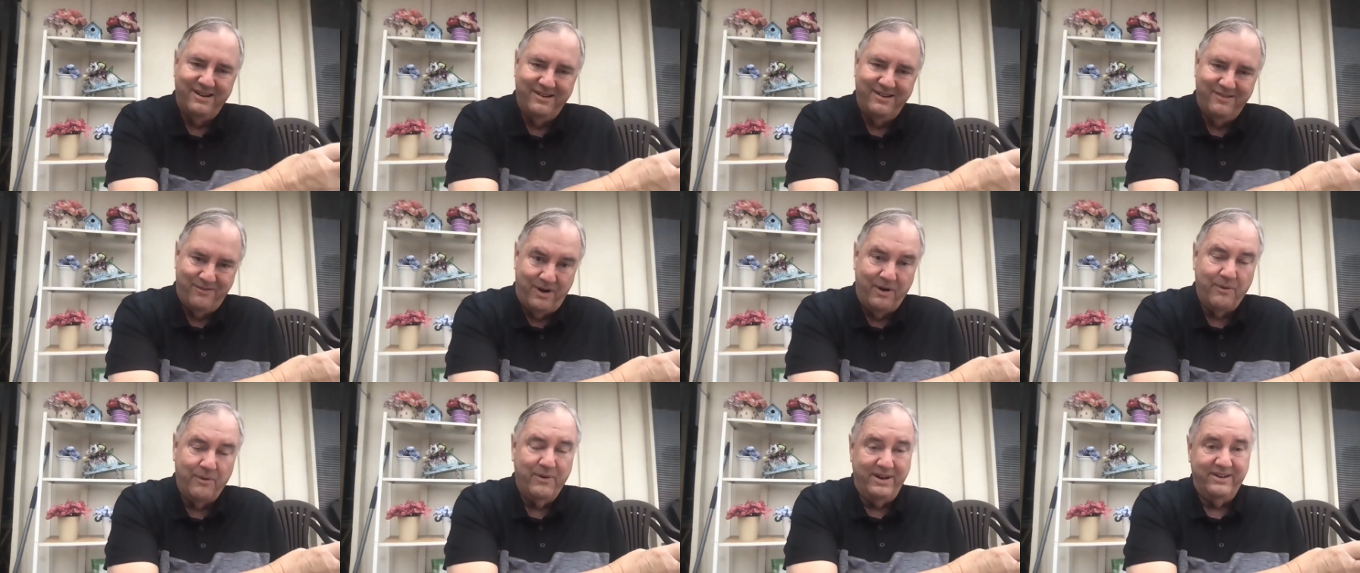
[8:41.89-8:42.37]

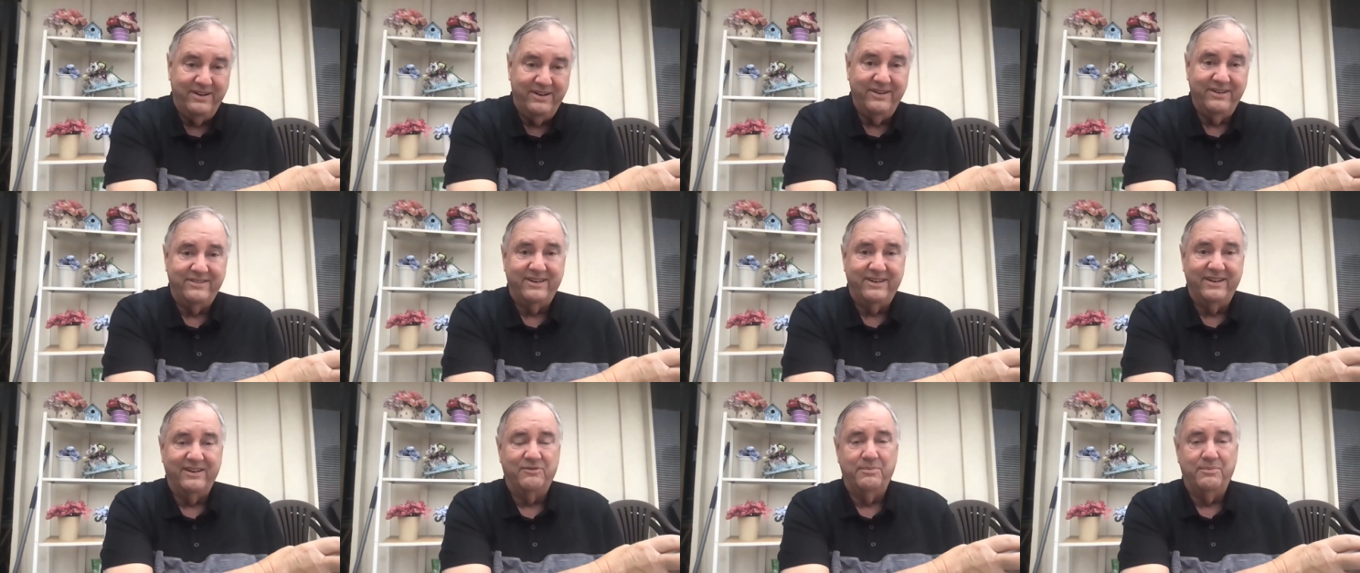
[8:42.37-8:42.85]
what we
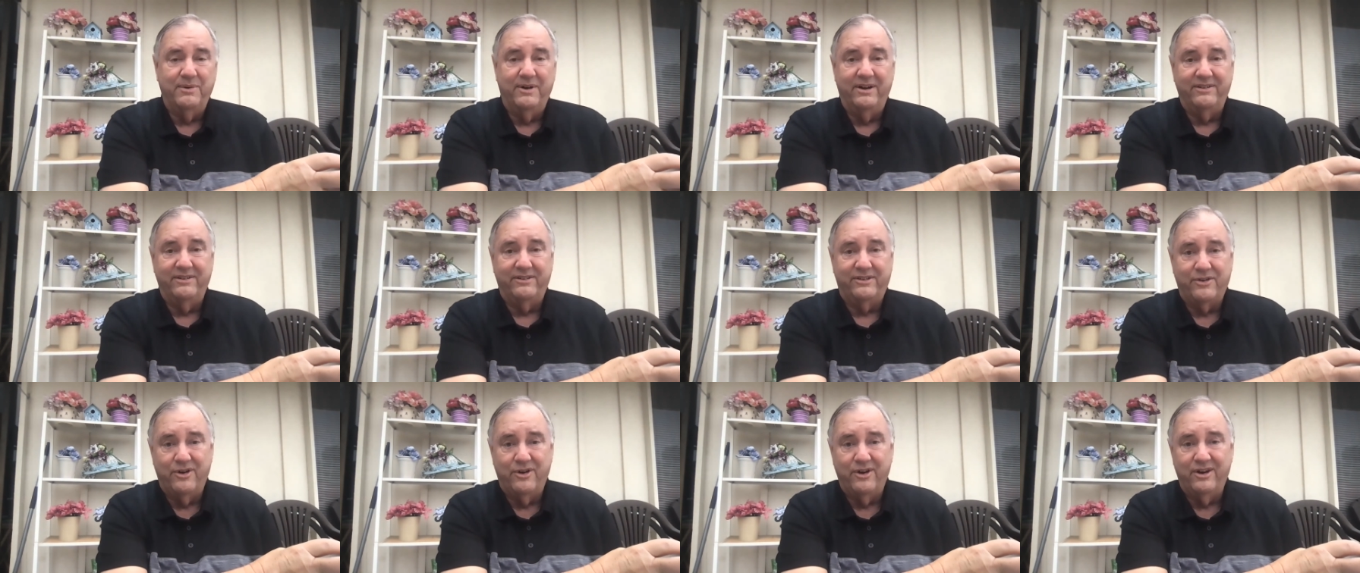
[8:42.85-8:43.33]
just
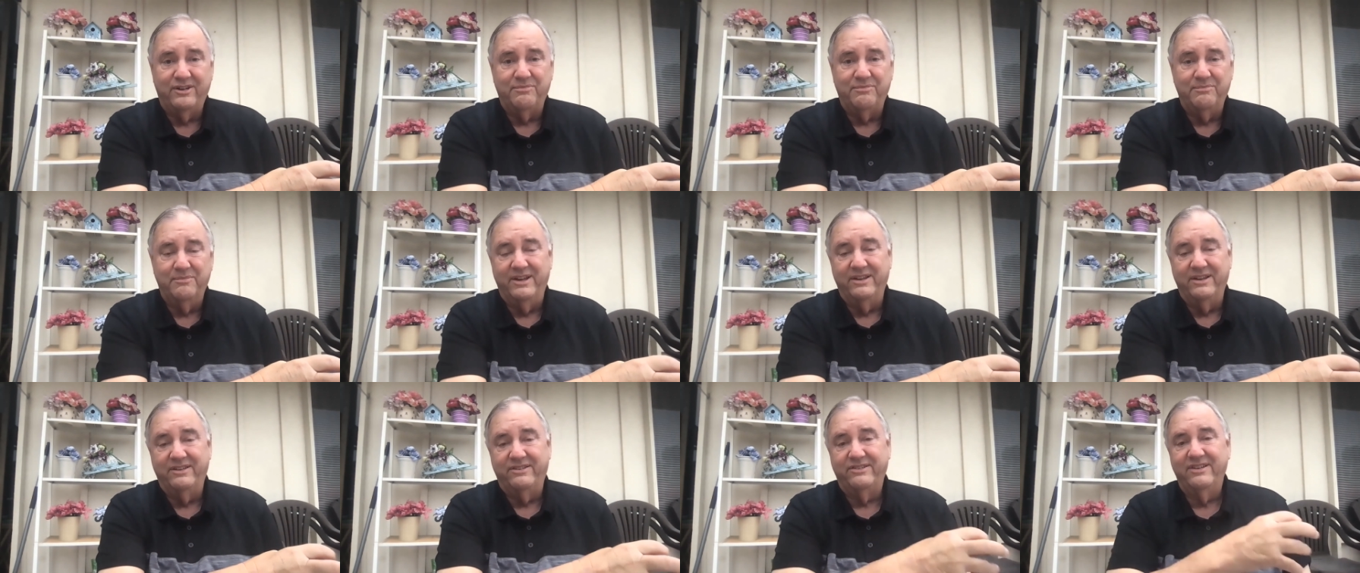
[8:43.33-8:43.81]
experienced
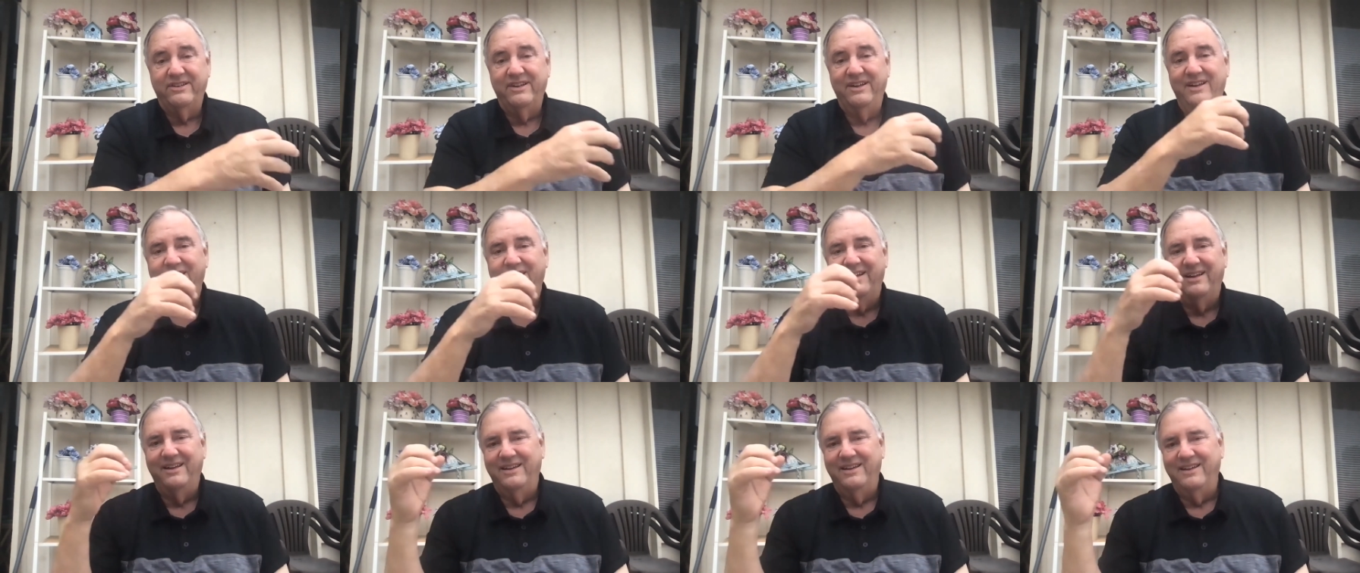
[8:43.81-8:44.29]
Christmas
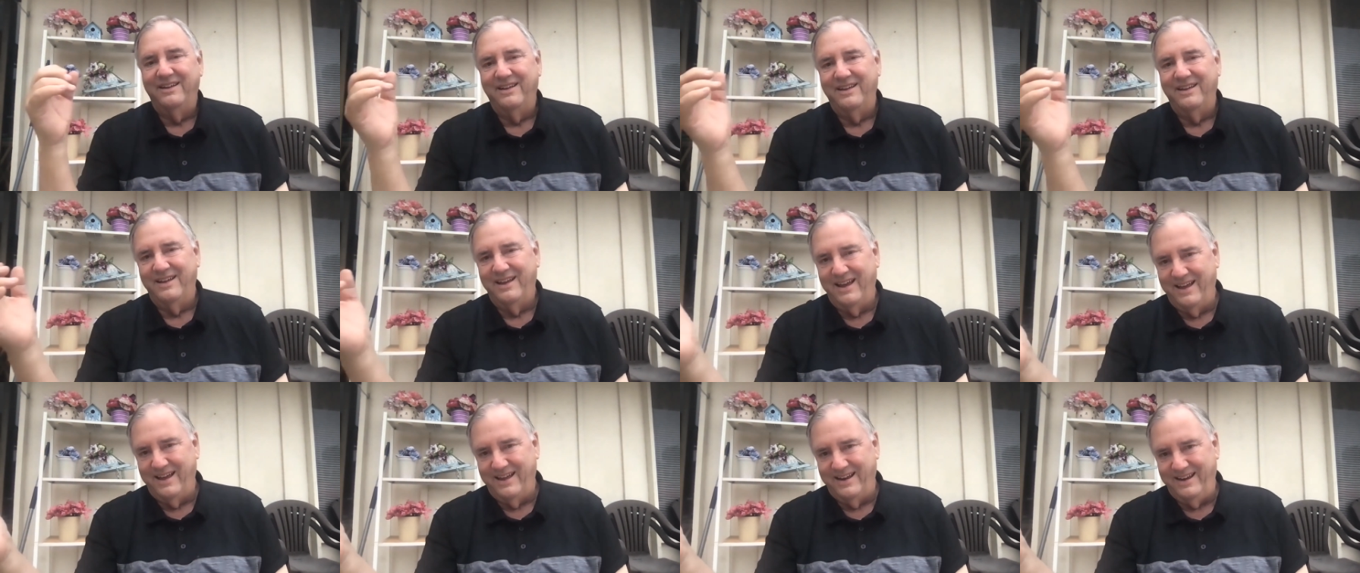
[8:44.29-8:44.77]

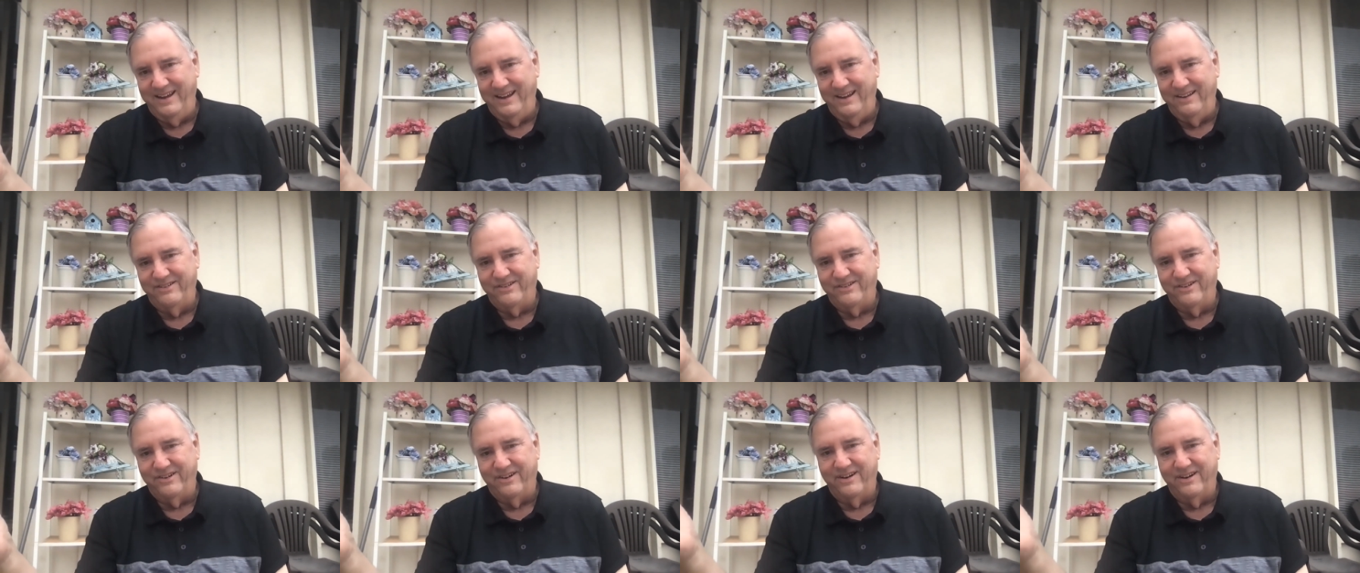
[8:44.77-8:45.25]
and
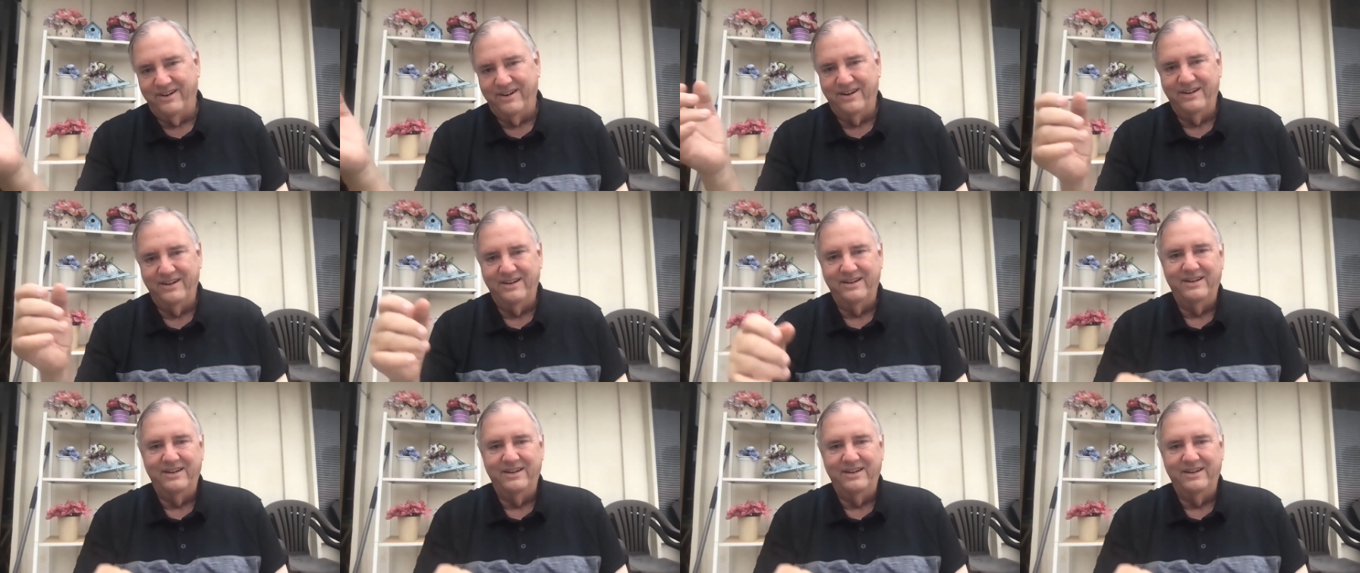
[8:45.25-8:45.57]
Easter,